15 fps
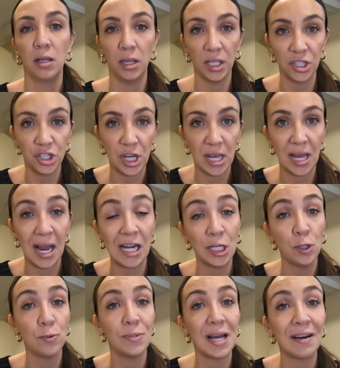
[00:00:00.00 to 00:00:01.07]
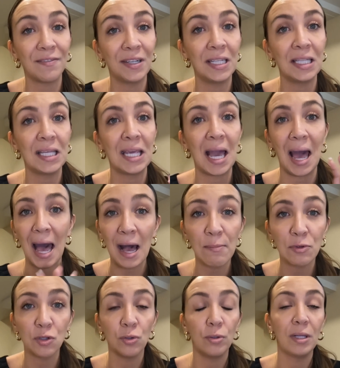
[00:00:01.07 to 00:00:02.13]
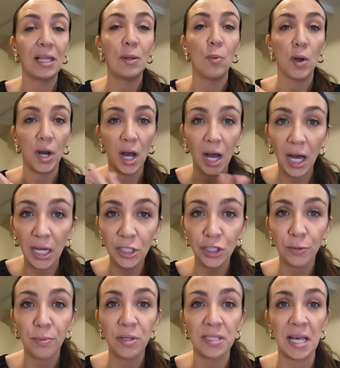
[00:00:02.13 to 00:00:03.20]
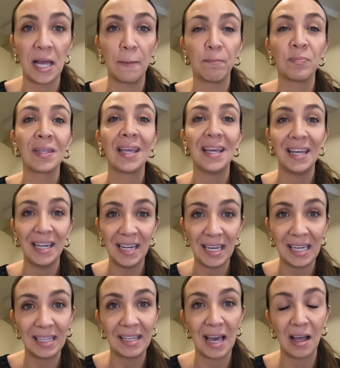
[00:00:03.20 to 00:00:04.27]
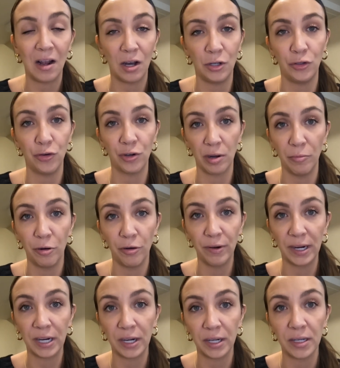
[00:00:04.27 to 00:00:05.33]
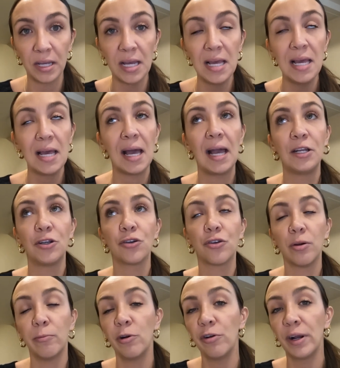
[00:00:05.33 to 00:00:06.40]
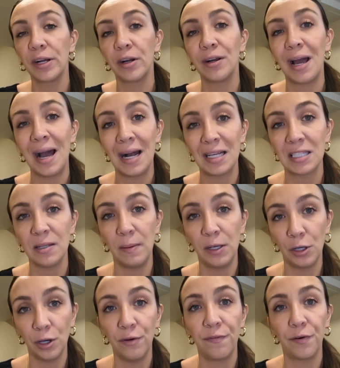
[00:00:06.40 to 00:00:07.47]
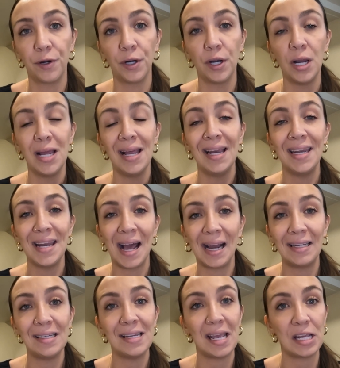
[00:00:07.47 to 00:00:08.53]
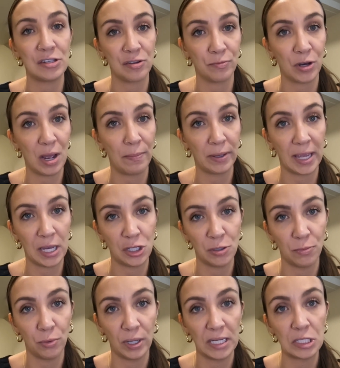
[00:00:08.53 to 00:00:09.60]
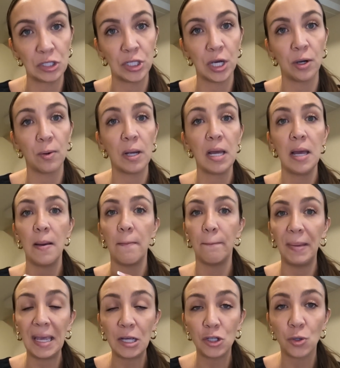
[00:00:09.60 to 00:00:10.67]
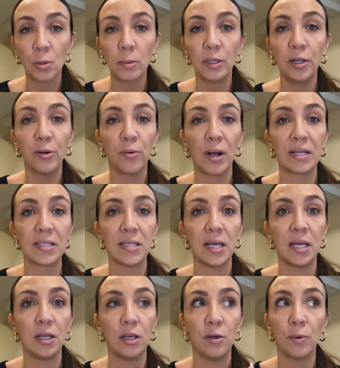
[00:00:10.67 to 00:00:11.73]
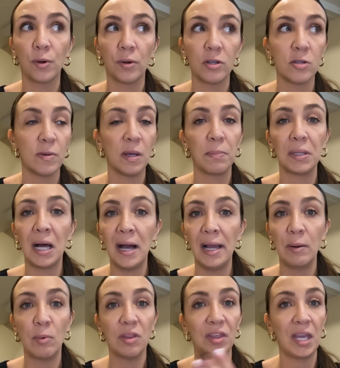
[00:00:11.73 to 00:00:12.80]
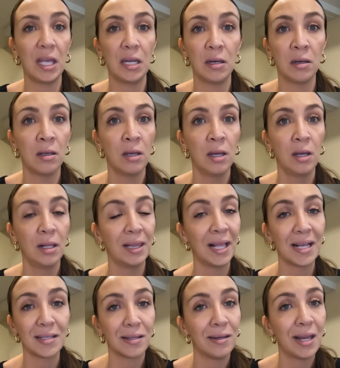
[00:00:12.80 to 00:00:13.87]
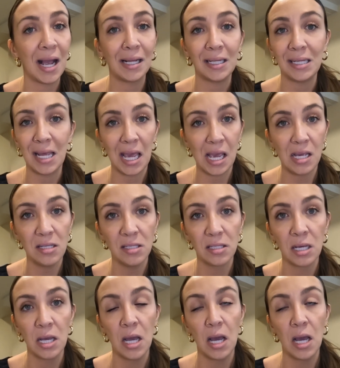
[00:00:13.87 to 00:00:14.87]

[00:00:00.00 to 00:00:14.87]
legit, and you definitely, absolutely, 100% need that on your criminal record. And your criminal record has to be good for 90 days from your application point. So make sure when you request it, you are going to be applying within less than 90 days,